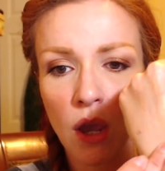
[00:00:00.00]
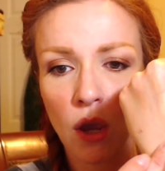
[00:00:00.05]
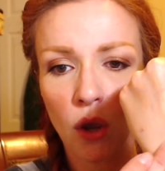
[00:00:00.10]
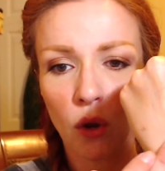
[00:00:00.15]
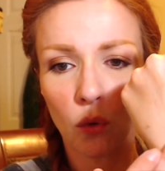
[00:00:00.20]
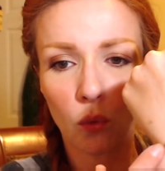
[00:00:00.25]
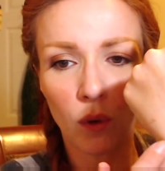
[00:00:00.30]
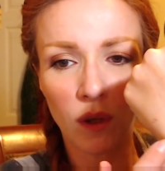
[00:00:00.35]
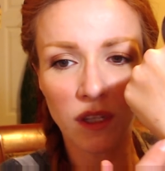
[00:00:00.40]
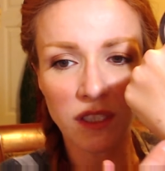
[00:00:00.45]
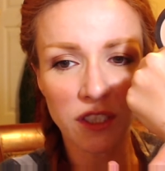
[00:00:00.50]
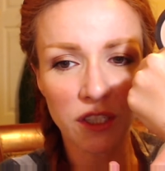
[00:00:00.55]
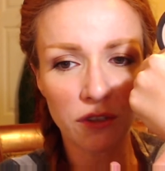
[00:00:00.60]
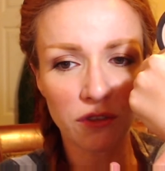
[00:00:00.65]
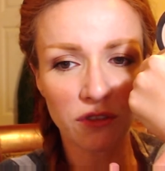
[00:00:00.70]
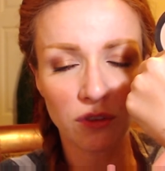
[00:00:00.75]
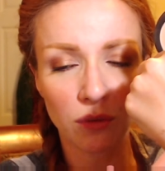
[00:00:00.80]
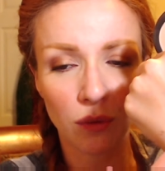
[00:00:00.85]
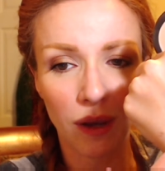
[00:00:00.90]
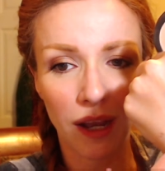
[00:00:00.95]
once you
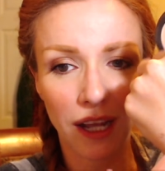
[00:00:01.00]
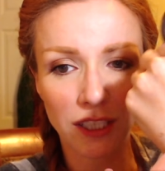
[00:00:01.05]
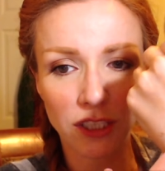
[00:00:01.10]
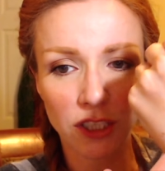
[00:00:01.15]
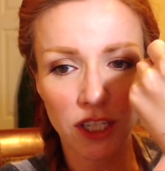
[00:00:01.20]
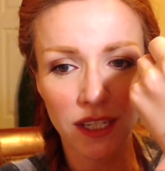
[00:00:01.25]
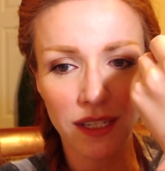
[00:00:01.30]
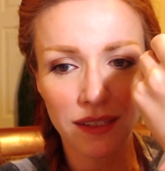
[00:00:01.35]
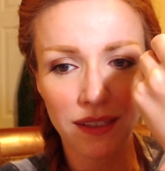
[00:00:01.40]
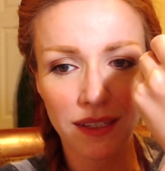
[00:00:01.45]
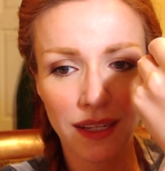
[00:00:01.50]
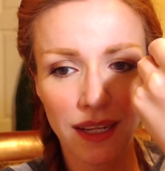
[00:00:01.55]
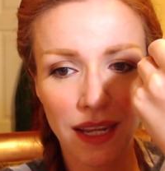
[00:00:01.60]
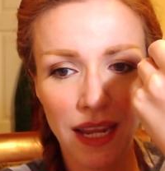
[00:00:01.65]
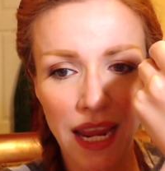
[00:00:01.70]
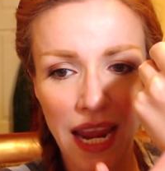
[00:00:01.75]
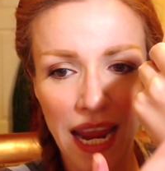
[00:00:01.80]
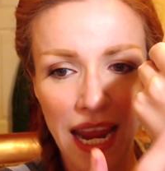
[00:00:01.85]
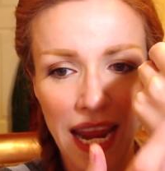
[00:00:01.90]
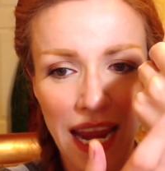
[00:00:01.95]
swatch it,
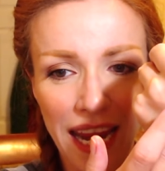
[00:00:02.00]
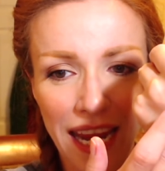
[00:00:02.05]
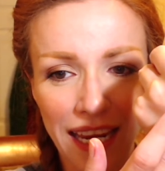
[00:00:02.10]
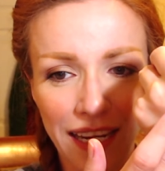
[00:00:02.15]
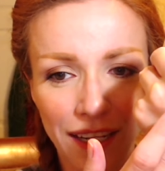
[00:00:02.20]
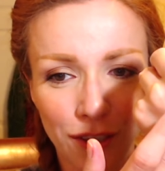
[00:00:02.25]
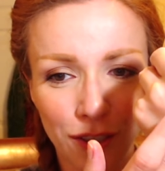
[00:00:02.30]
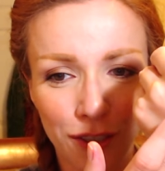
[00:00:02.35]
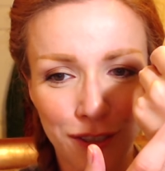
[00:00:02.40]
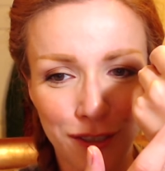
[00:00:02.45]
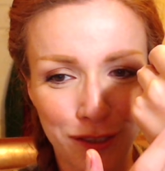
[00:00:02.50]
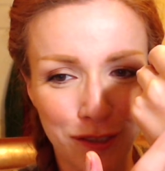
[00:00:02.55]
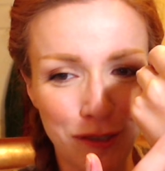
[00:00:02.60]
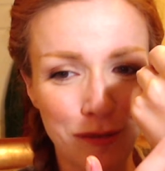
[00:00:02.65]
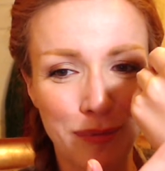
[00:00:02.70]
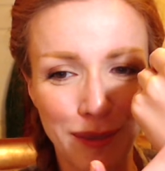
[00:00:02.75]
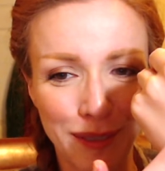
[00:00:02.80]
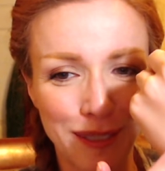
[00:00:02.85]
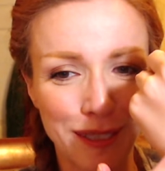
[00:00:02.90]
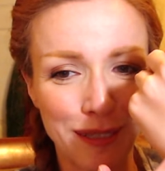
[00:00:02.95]
it looks
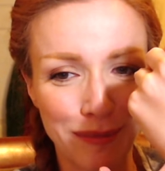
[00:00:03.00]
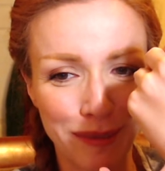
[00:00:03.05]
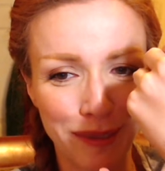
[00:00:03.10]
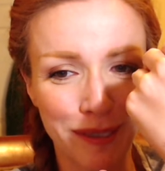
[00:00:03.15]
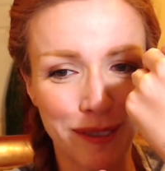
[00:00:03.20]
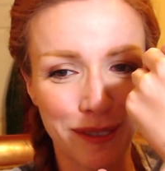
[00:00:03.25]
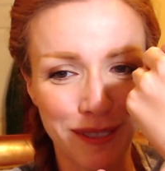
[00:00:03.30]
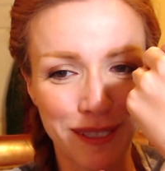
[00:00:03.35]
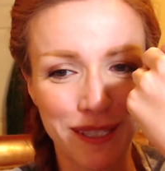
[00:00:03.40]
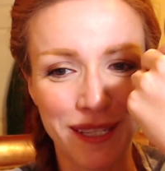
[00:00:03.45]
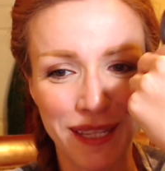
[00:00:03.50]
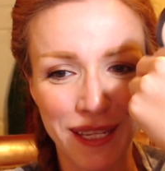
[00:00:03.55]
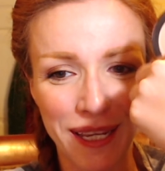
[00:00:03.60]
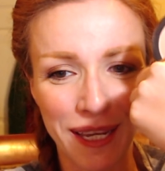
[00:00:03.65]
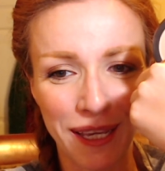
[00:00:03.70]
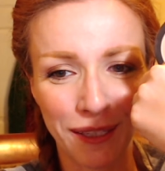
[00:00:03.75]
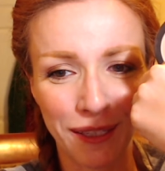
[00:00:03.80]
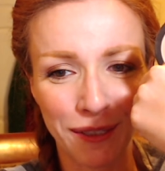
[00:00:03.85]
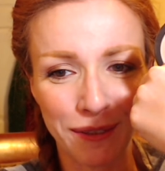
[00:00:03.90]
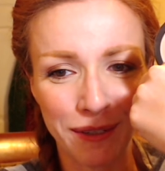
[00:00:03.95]
super similar to the
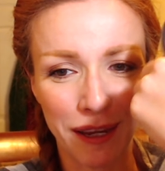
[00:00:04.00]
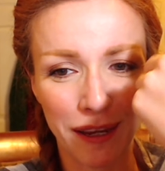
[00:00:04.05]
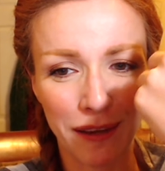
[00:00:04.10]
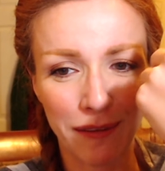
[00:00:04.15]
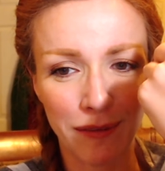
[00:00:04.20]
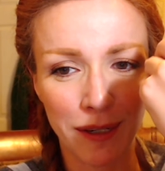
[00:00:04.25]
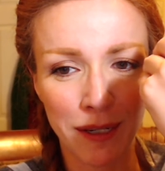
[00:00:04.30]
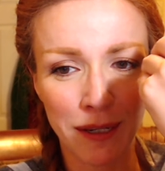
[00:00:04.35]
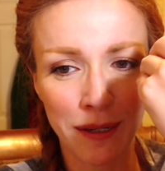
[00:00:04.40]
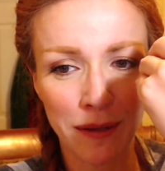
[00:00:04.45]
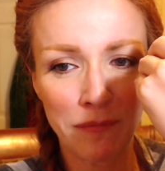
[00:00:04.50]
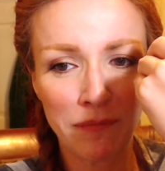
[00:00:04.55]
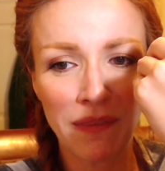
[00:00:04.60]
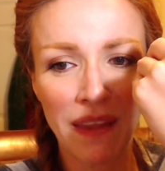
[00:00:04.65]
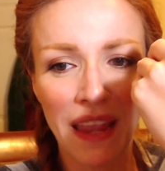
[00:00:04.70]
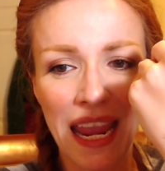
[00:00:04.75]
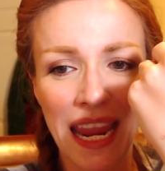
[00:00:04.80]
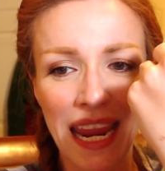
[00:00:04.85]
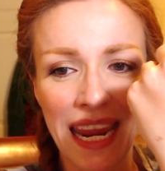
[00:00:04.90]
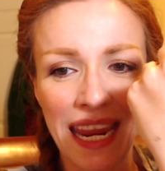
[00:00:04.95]
yellow diamond.
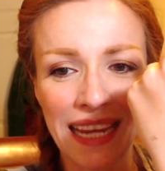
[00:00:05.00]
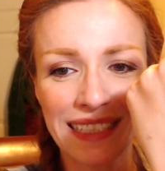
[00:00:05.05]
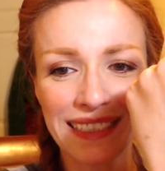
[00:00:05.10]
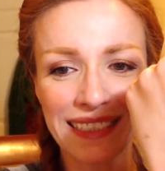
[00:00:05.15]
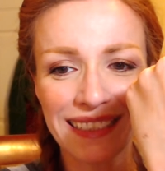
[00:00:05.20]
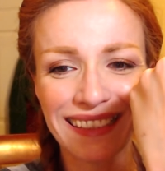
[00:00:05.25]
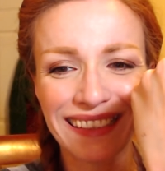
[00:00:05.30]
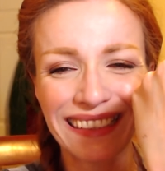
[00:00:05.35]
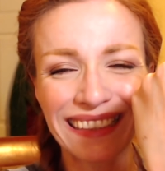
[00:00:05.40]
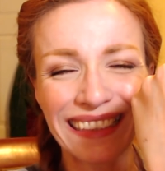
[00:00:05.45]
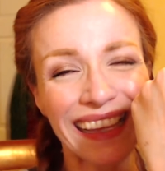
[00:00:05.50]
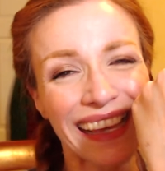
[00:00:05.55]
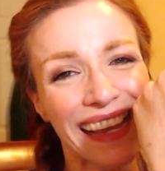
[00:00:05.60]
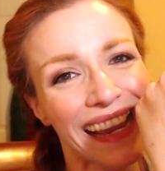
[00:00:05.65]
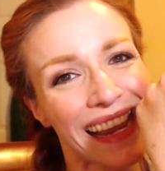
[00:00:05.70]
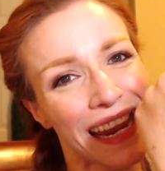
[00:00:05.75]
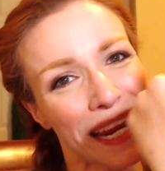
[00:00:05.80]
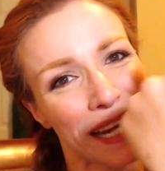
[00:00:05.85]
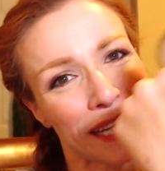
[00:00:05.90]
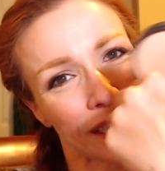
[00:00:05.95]
It's
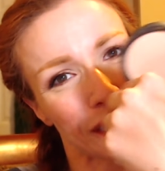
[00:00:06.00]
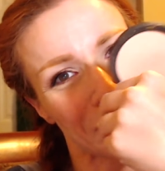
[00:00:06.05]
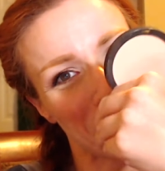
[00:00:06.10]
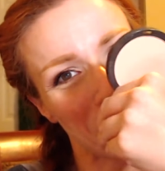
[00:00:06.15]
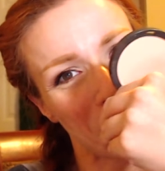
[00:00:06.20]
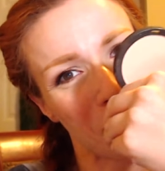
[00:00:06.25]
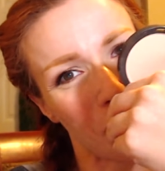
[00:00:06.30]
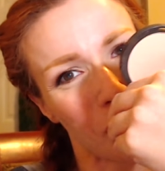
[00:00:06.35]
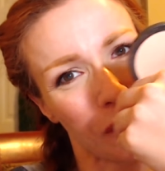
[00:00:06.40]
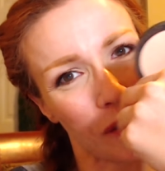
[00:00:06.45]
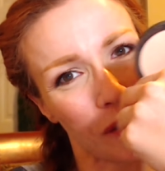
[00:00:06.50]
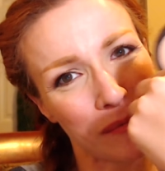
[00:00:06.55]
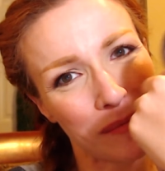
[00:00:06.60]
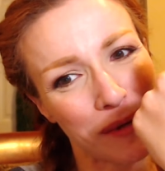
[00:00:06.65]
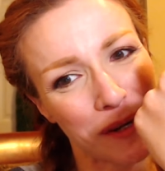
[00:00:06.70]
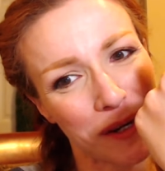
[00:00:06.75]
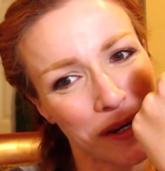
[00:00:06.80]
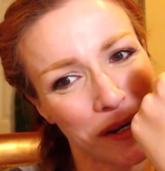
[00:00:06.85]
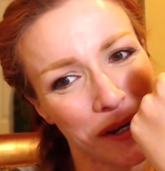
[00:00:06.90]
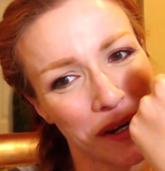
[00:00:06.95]
slightly
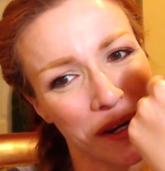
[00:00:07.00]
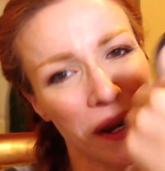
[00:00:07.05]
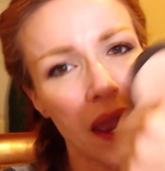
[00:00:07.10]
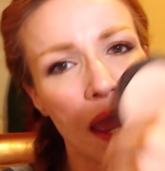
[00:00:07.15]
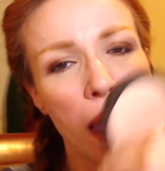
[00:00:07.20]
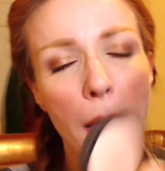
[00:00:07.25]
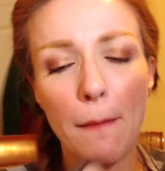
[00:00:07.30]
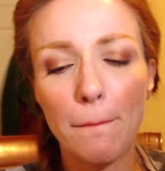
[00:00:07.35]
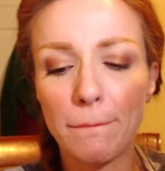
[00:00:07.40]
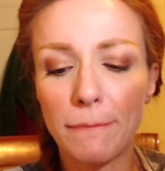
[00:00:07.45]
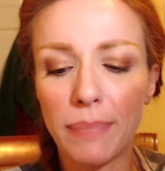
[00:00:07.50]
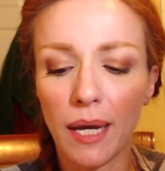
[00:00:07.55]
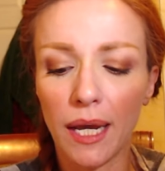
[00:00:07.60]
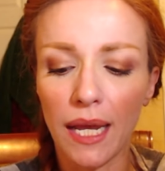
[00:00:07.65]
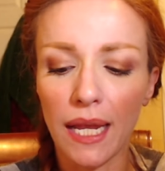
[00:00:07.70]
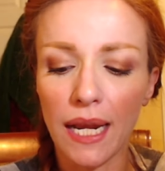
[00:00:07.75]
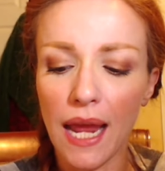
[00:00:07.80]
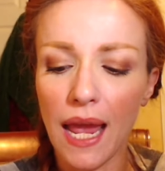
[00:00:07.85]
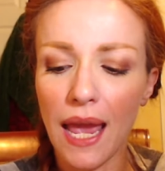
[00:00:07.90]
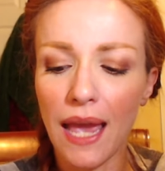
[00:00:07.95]
warmer,
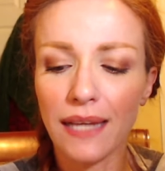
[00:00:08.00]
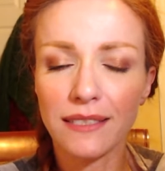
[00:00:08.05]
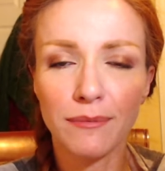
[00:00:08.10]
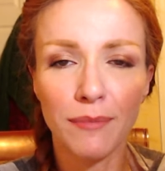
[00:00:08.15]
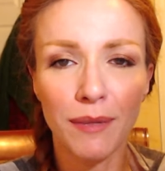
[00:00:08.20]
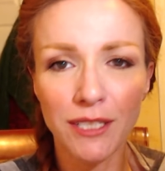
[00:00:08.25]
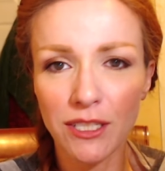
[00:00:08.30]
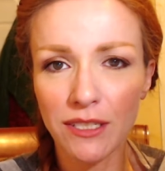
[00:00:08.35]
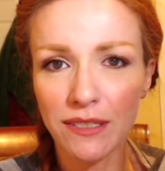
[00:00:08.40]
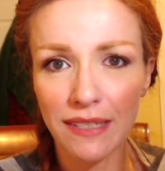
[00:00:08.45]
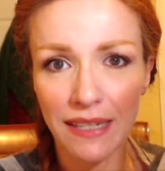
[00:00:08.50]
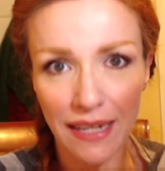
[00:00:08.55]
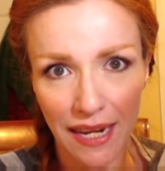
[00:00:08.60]
but as much as I